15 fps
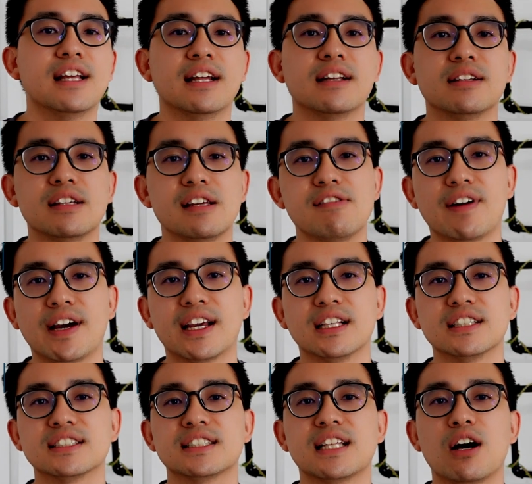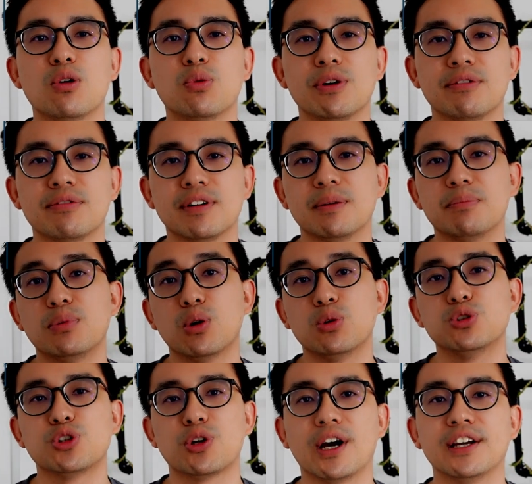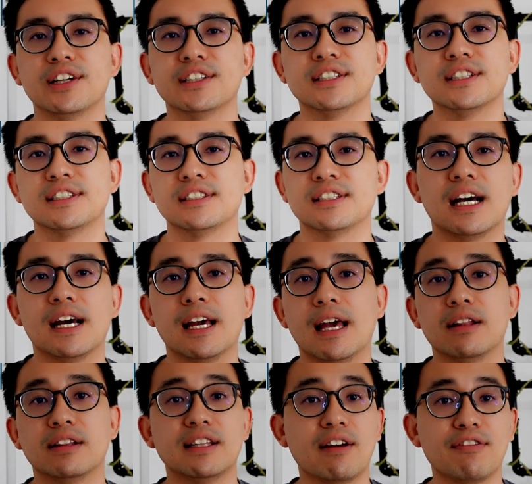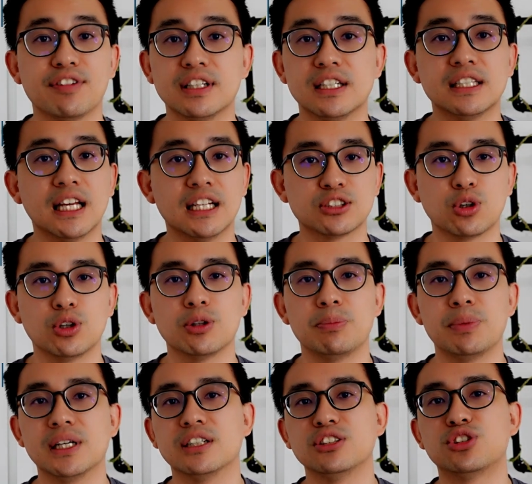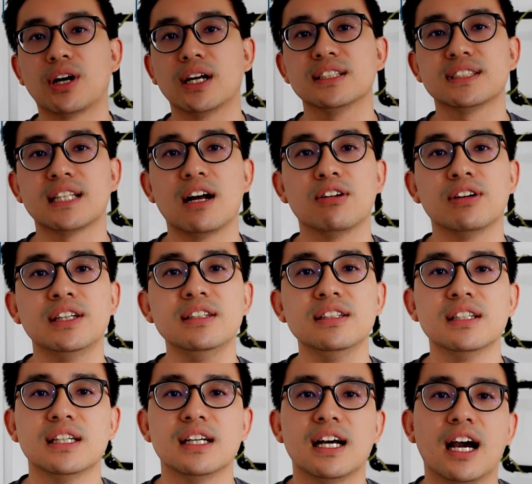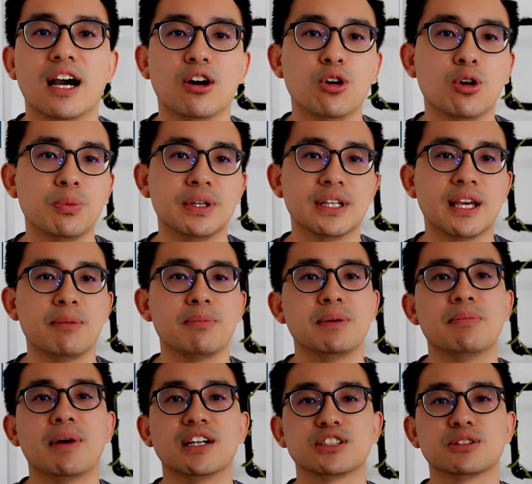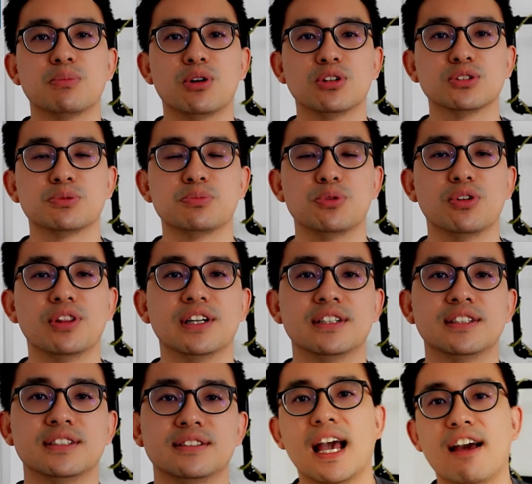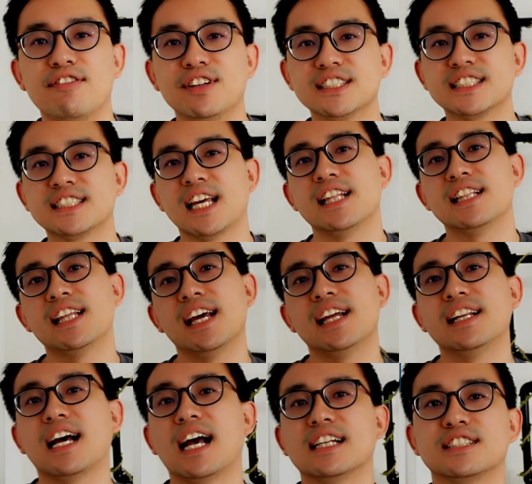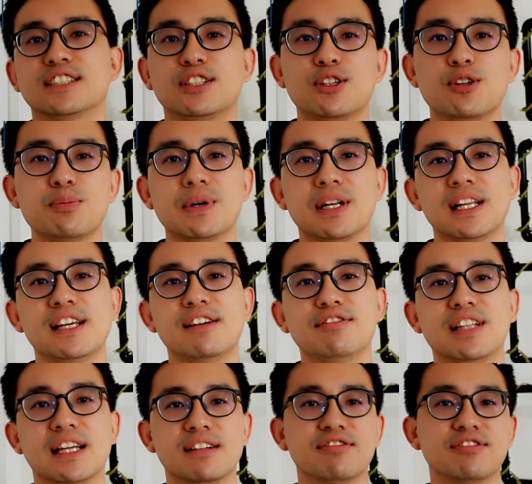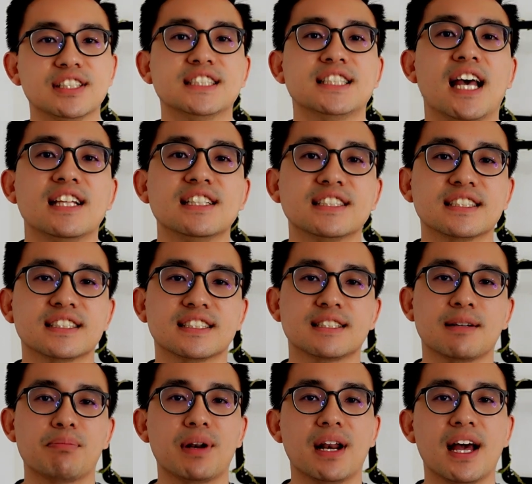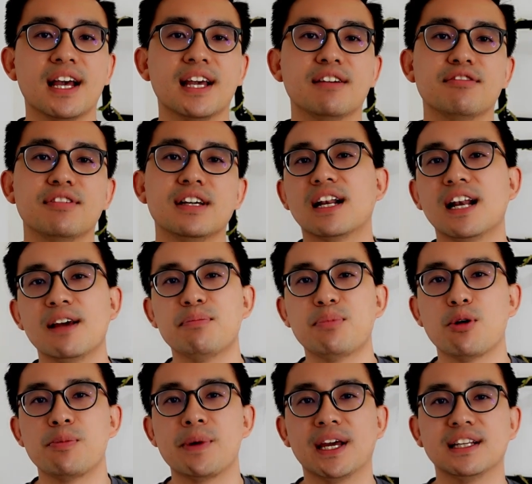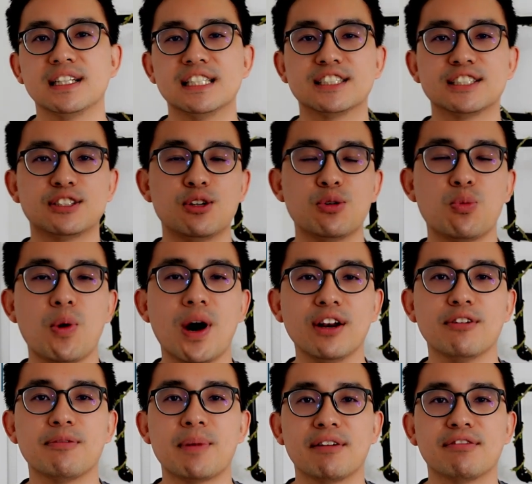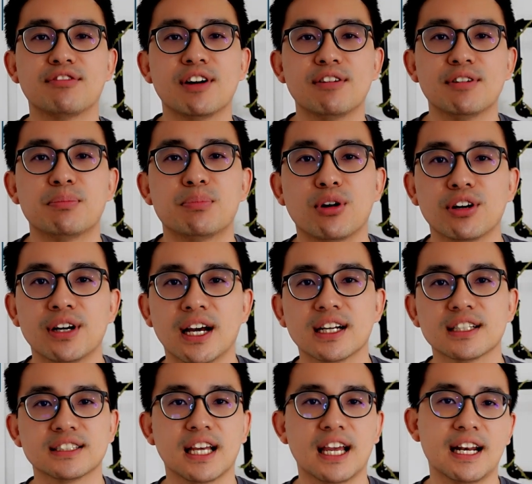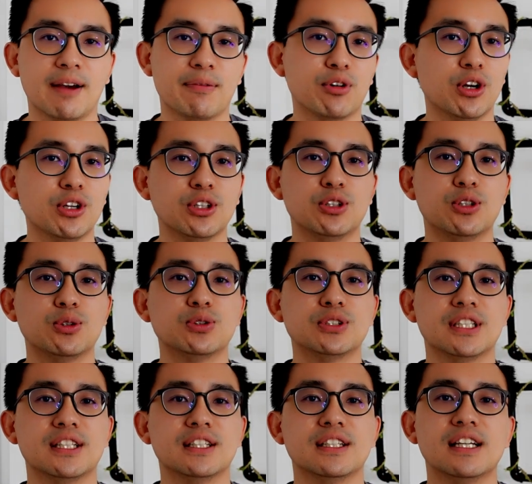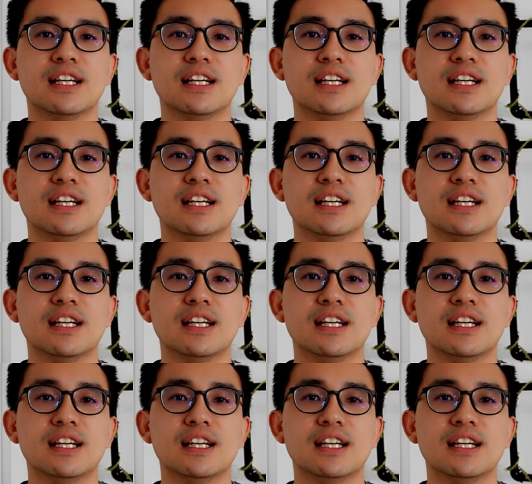that if I can style with a blow dryer, and definitely that's going to be a dry styling, I hope it can be much more smoother. Having said that, I still believe that the Firsthand Supply Clay Pomade is still one of my favorite products, and I'm going to use it